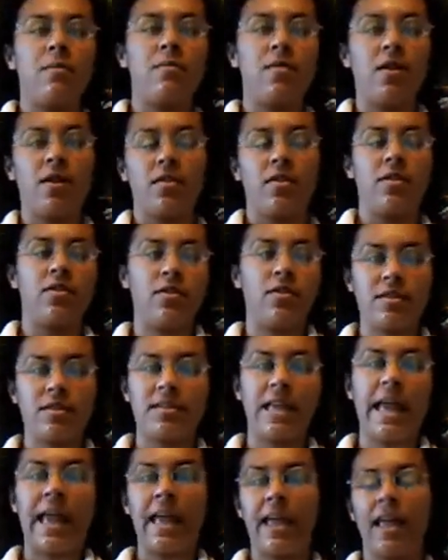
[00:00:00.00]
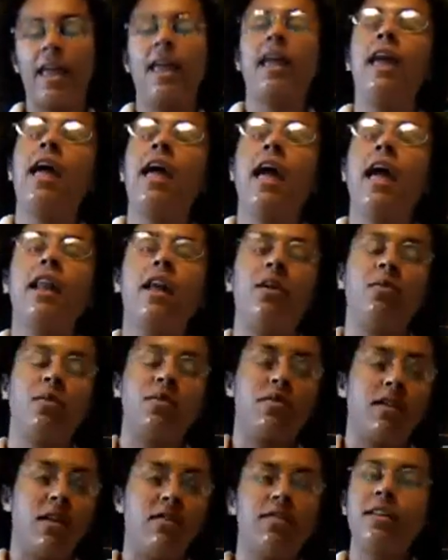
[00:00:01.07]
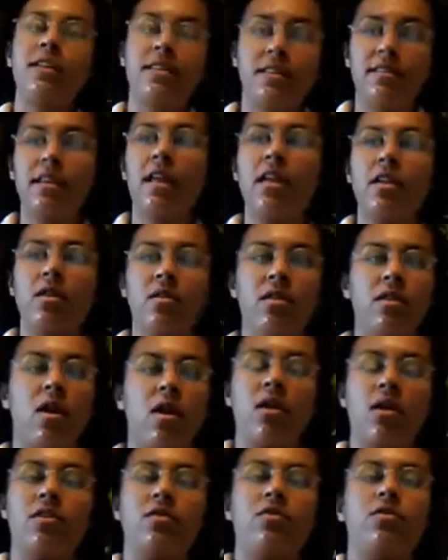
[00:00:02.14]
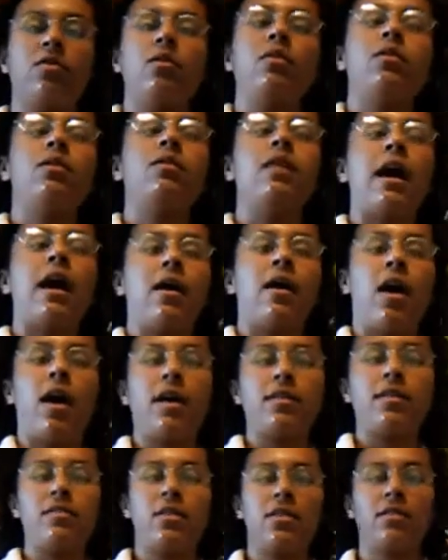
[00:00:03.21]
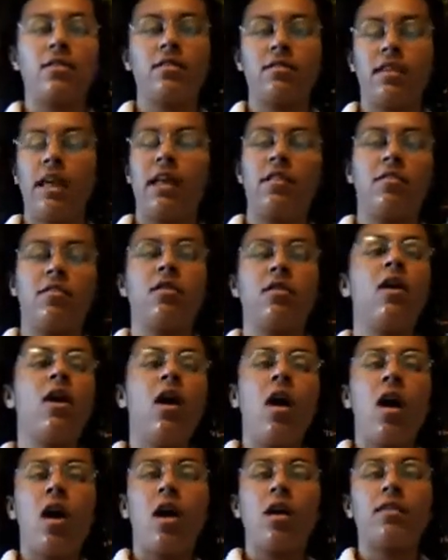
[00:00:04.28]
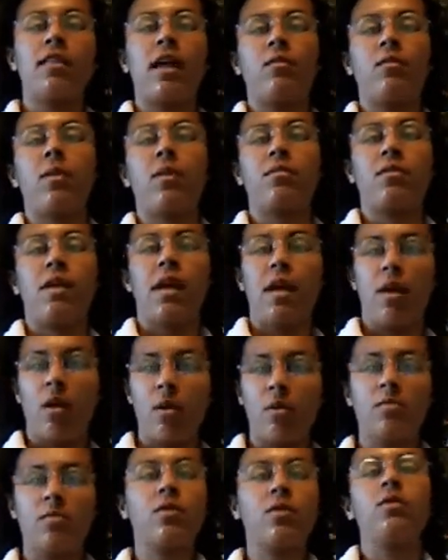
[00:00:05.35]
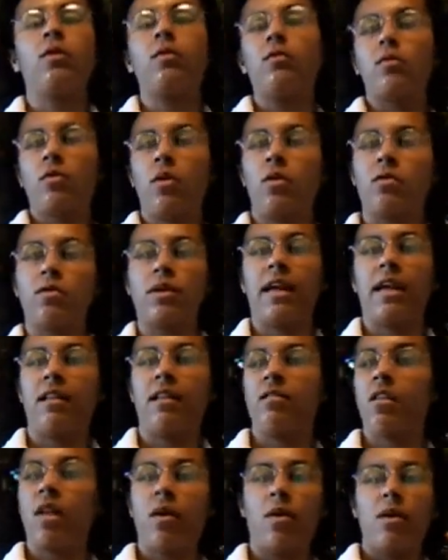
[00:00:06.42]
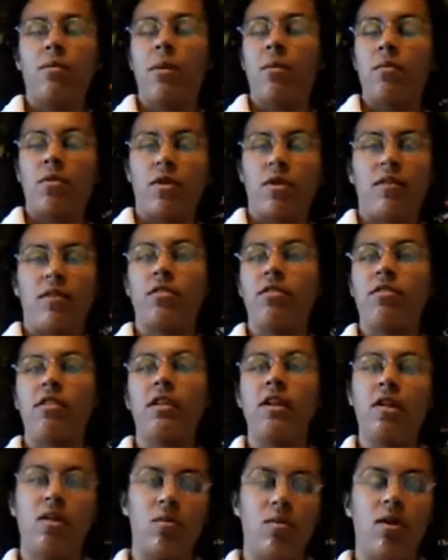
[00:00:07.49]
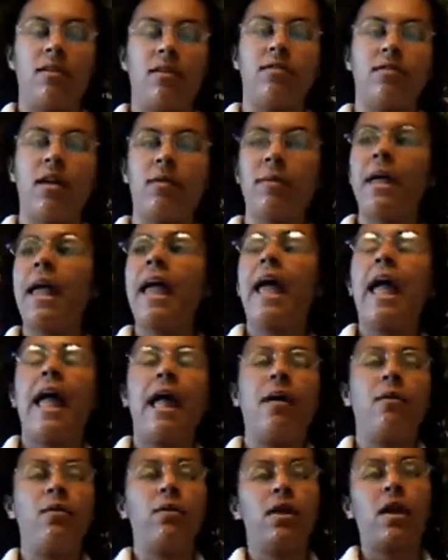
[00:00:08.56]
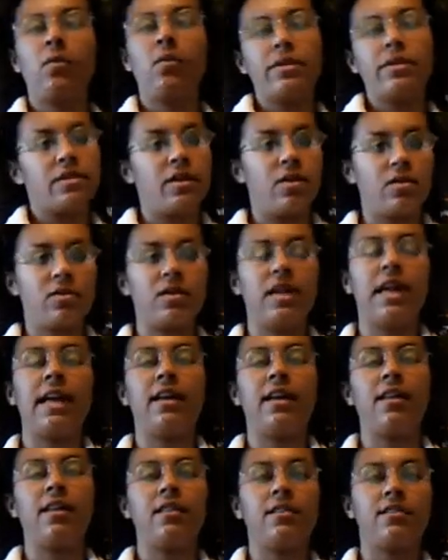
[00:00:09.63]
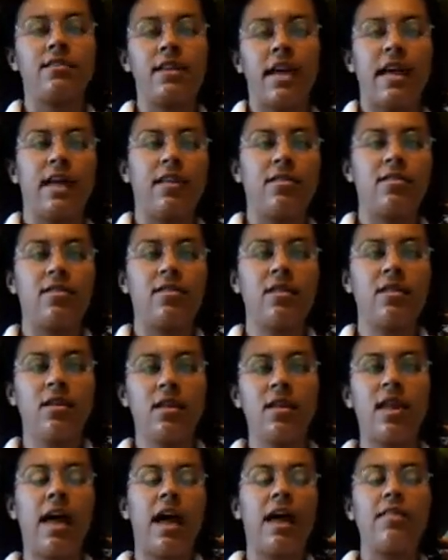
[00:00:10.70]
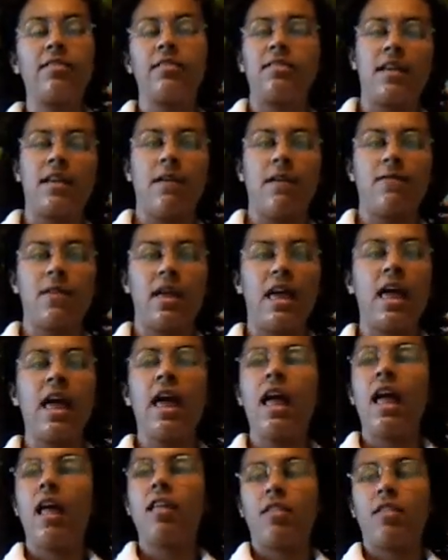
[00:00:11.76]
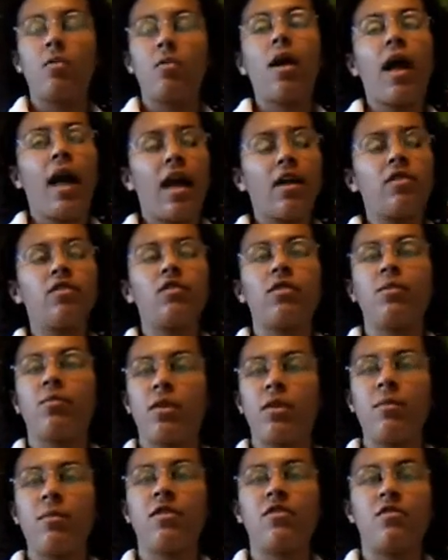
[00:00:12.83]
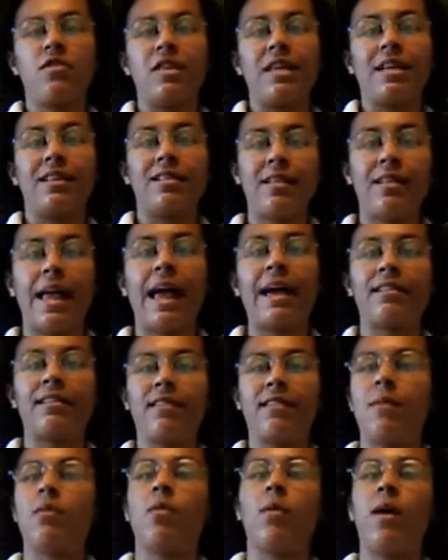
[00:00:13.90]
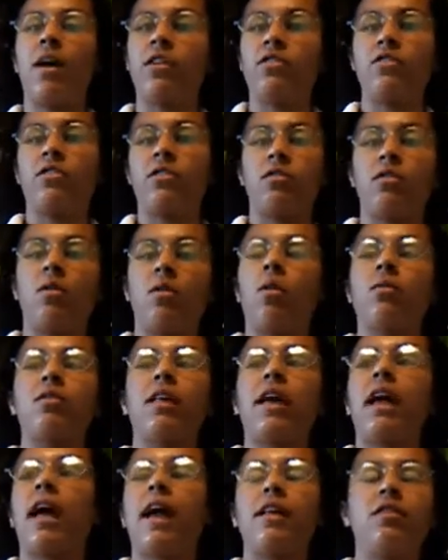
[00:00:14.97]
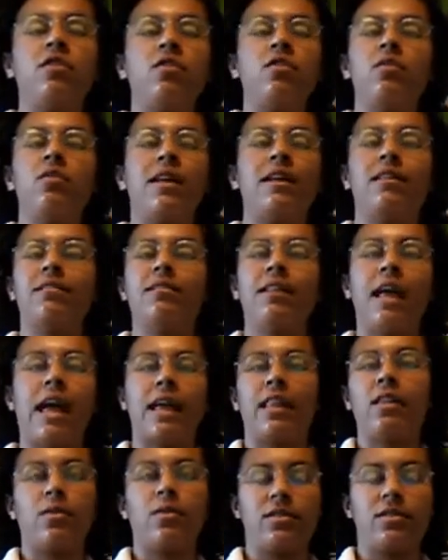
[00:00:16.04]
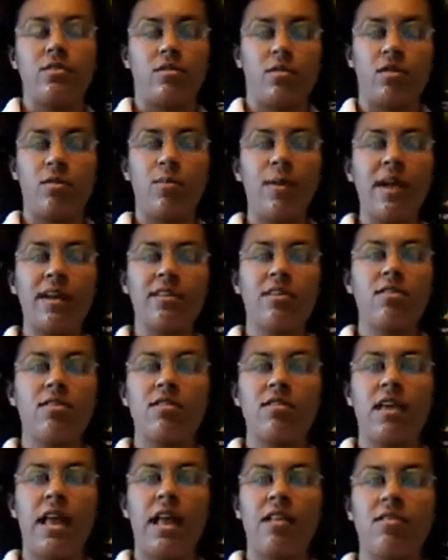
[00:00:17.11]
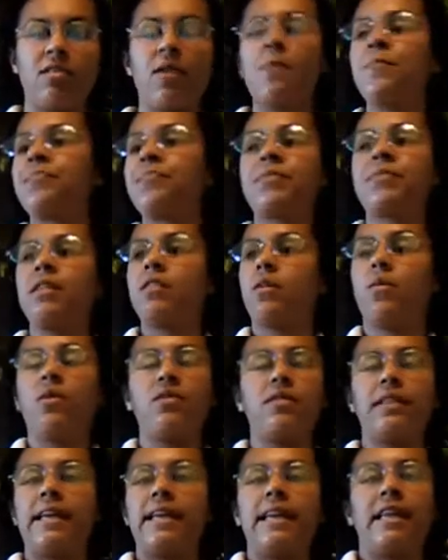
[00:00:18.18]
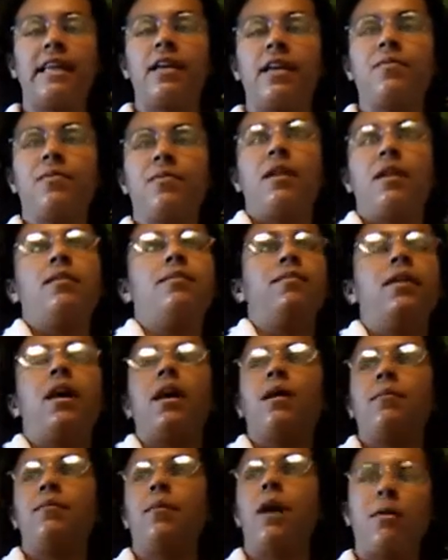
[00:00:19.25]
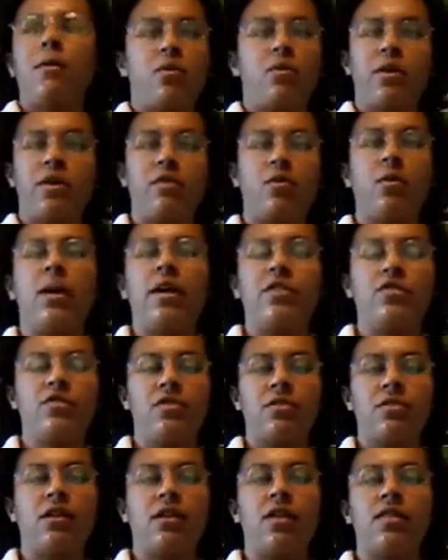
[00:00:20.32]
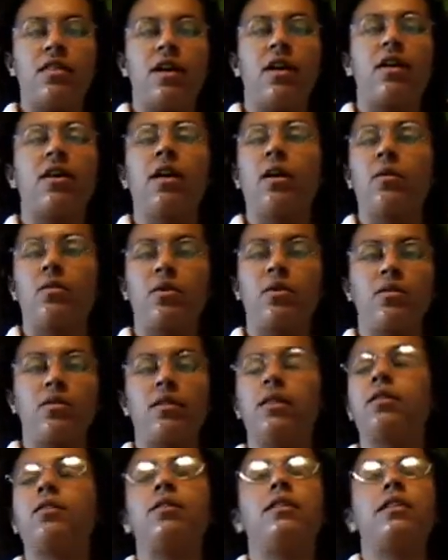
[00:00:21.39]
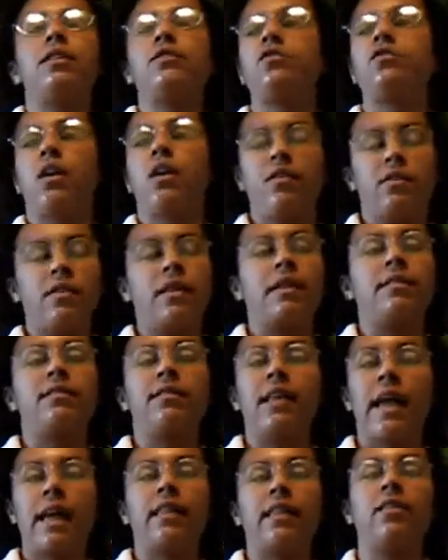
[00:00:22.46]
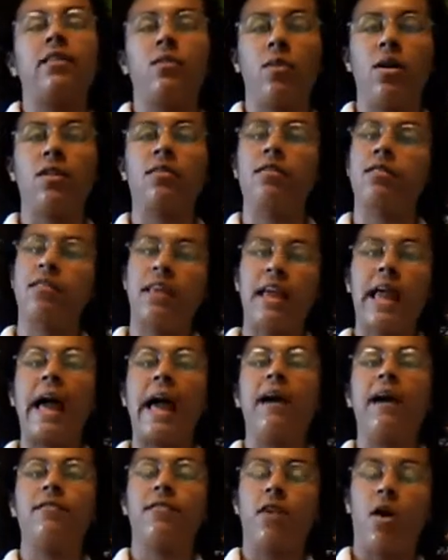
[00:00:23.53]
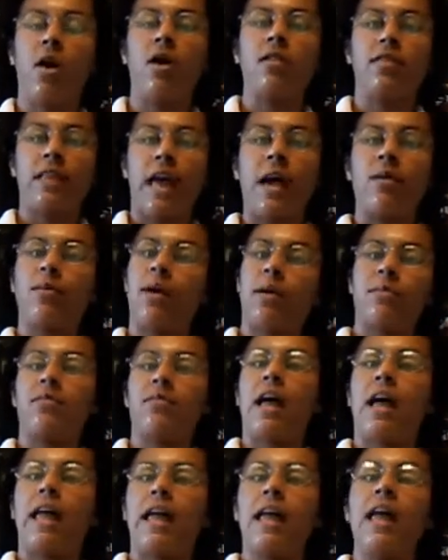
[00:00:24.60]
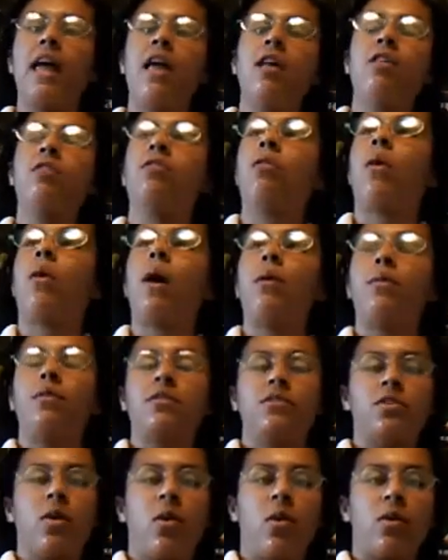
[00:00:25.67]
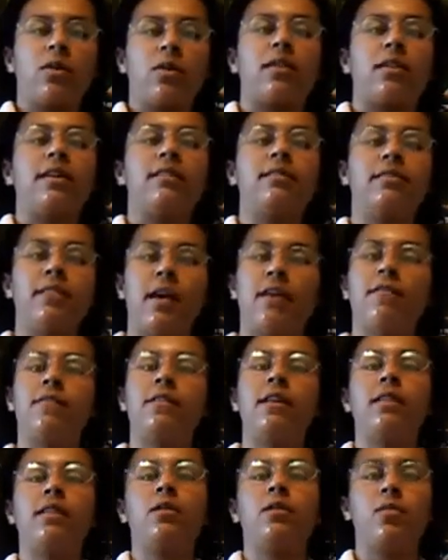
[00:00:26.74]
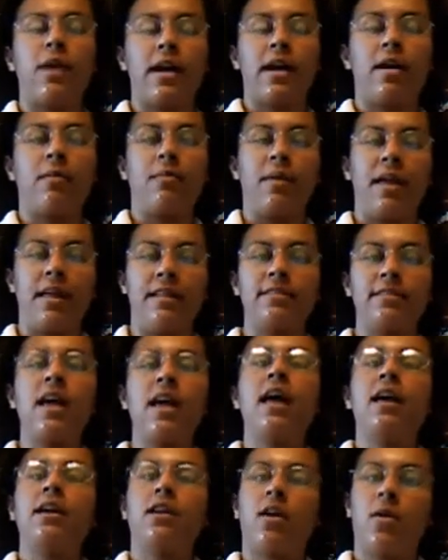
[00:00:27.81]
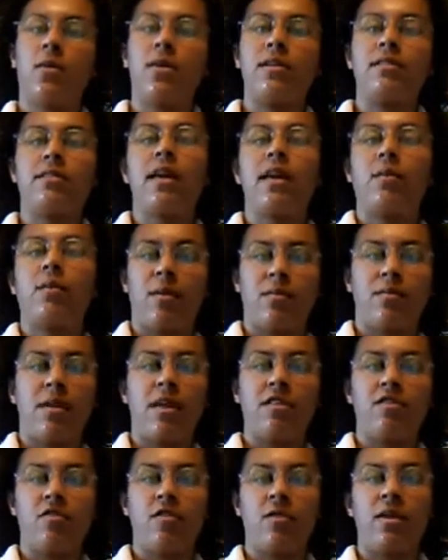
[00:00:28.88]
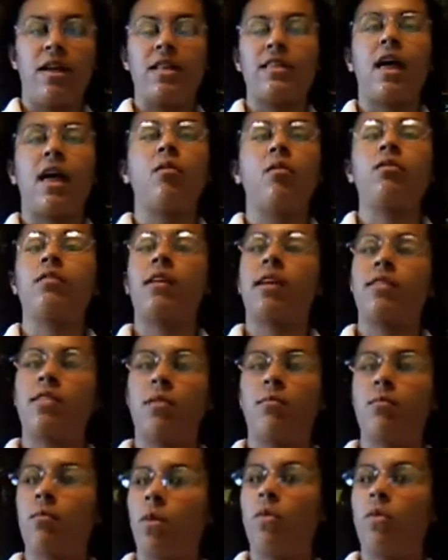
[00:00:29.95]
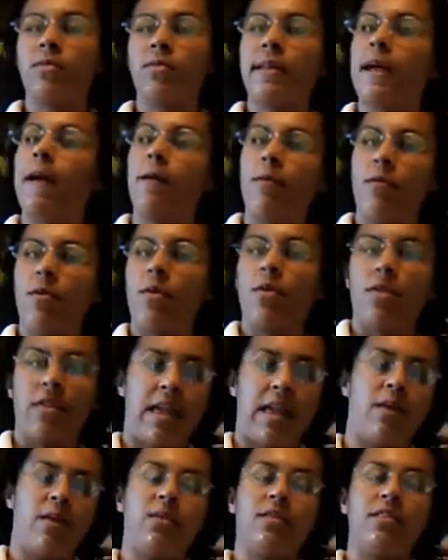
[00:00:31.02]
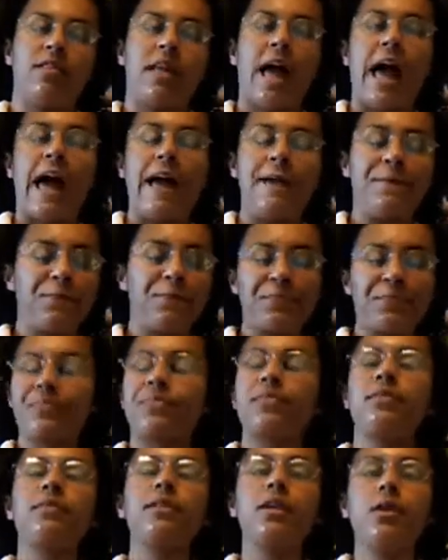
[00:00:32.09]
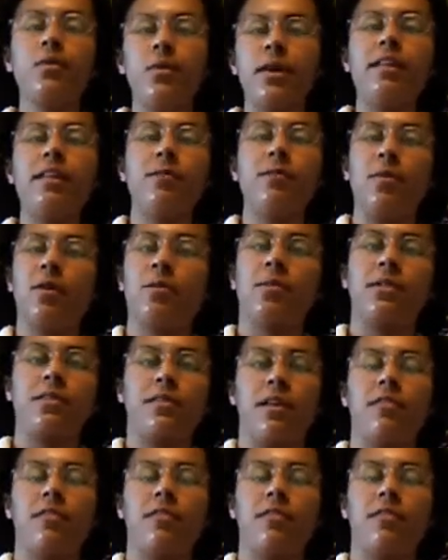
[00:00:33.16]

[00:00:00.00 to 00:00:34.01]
there that you can take. And I will definitely tell you the honest truth that I took the tests on that website over and over and over again until I remembered every single one of them. And when I went to go take the test at the DMV, they were actually pretty much the exact same questions. So it's like I knew exactly what to expect on the test. There wasn't like any pop quiz questions on there. It was literally just exactly the ones that they have on that website. So I would totally, definitely recommend going to that website and doing it. That was like the most helpful thing, was that. Reading the book, but